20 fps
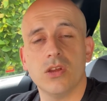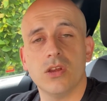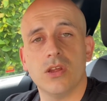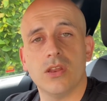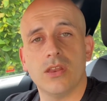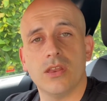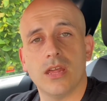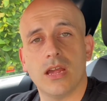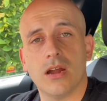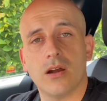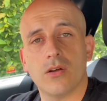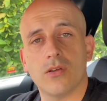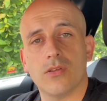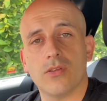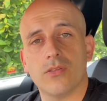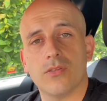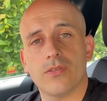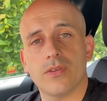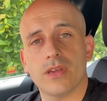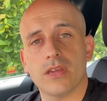Now,
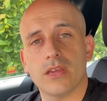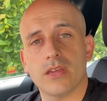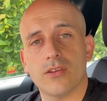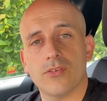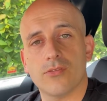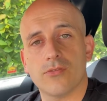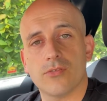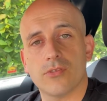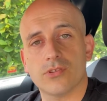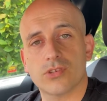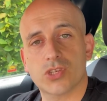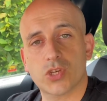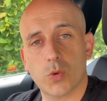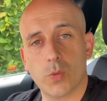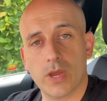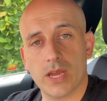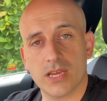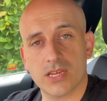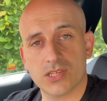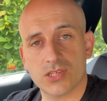the
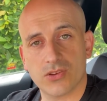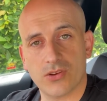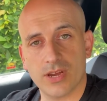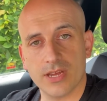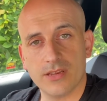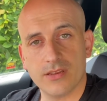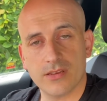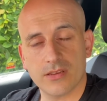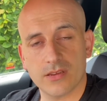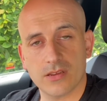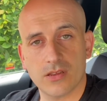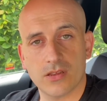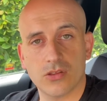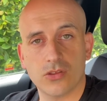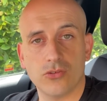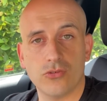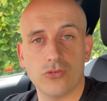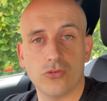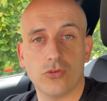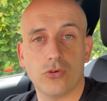square sign,
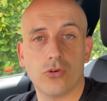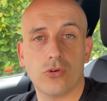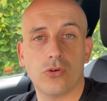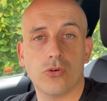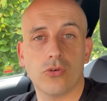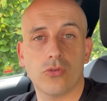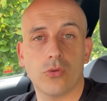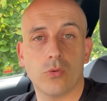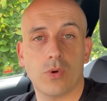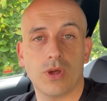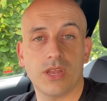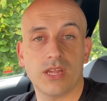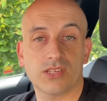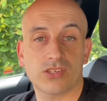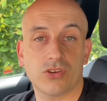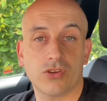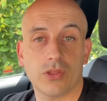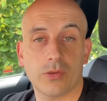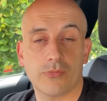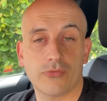you're the one that's
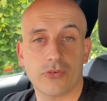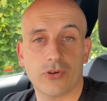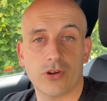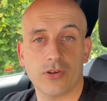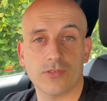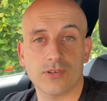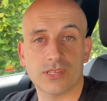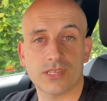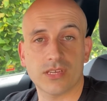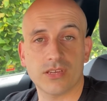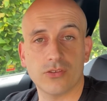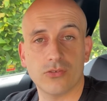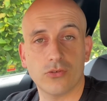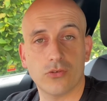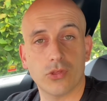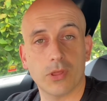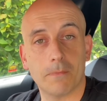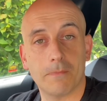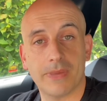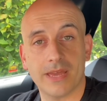got the priority.
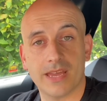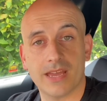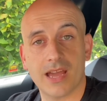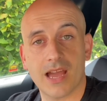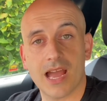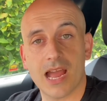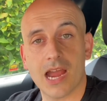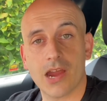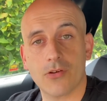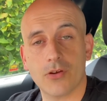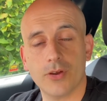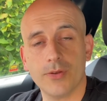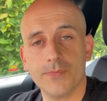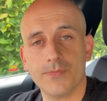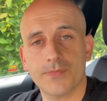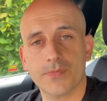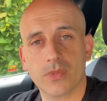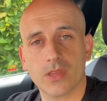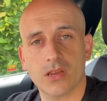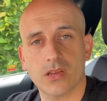You're the bigger arrow,
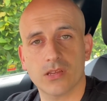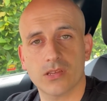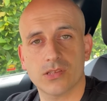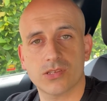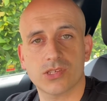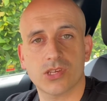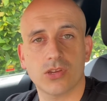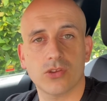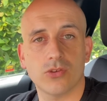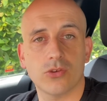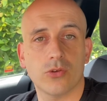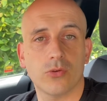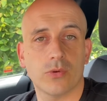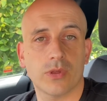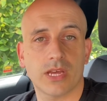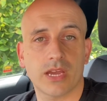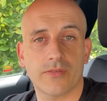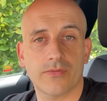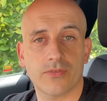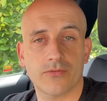so you would
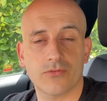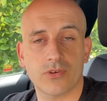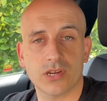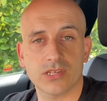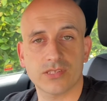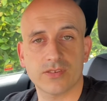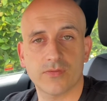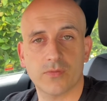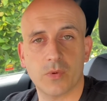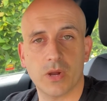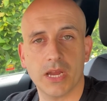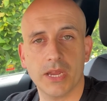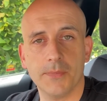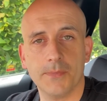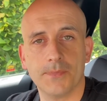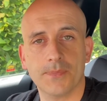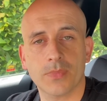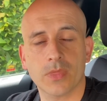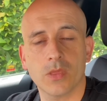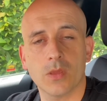have the right of way.
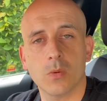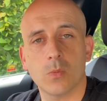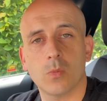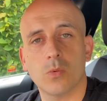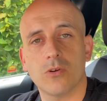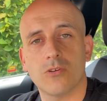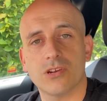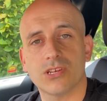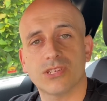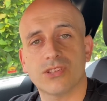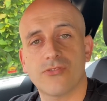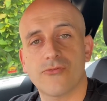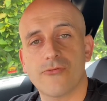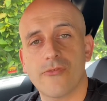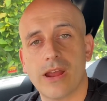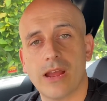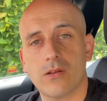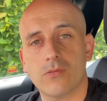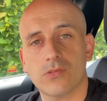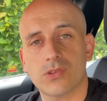Whereas the
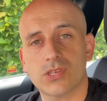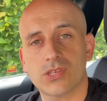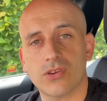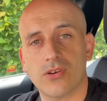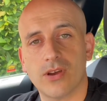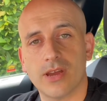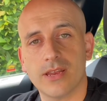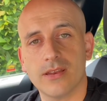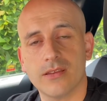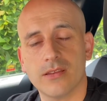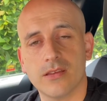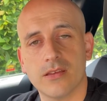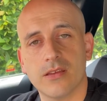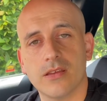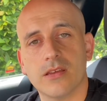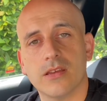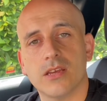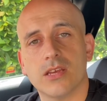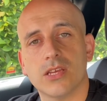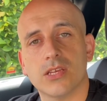round sign
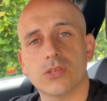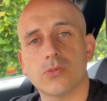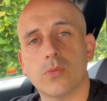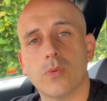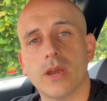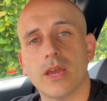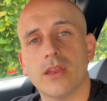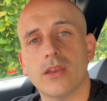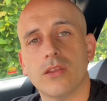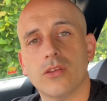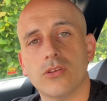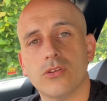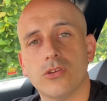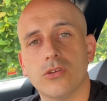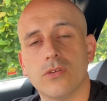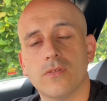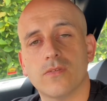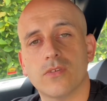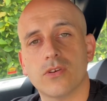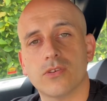is when
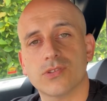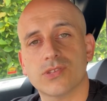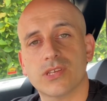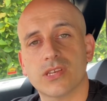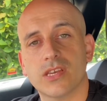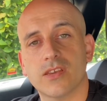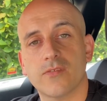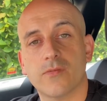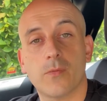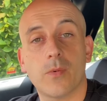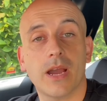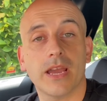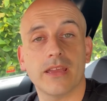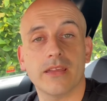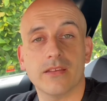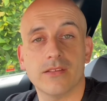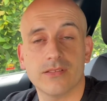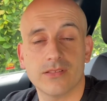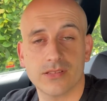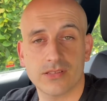you've got to give way
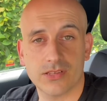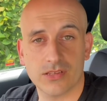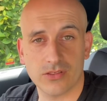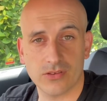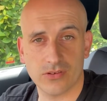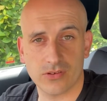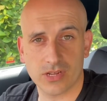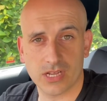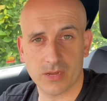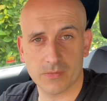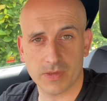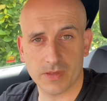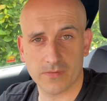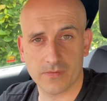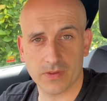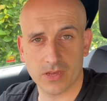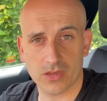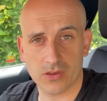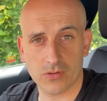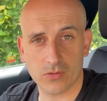to the oncoming
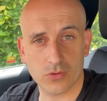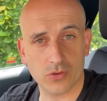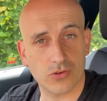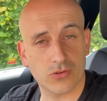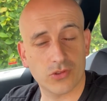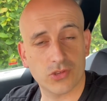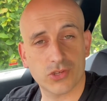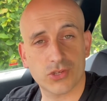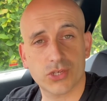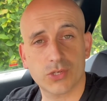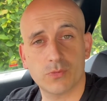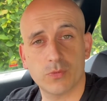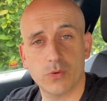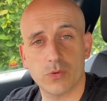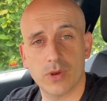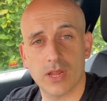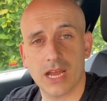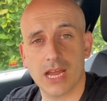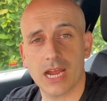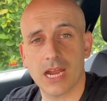vehicle. You're the
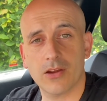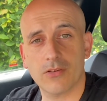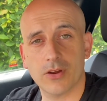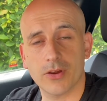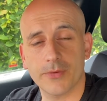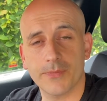smaller arrow.